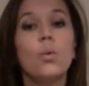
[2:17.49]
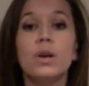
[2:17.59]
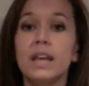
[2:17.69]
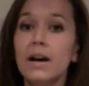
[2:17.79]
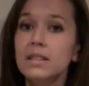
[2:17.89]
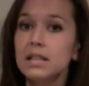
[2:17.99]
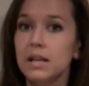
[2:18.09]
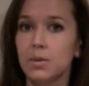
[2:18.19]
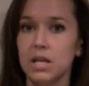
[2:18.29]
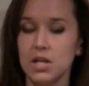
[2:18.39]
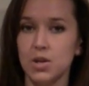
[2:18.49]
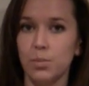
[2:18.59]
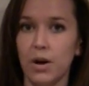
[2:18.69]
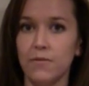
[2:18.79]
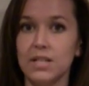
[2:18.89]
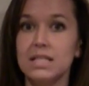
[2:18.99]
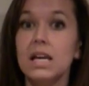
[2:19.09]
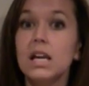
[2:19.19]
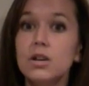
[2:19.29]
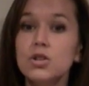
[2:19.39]
Without the liquidation preference,
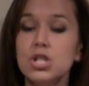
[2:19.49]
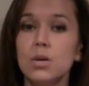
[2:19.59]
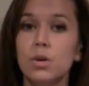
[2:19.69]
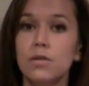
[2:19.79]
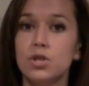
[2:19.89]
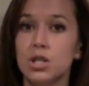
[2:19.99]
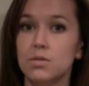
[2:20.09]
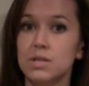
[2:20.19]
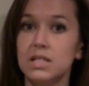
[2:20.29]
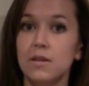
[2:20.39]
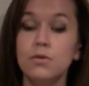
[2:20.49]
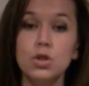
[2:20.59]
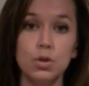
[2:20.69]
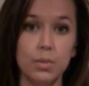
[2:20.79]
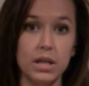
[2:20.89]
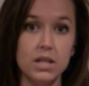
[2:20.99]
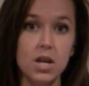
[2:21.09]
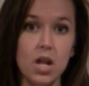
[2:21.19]
he or she would have just received $2 million,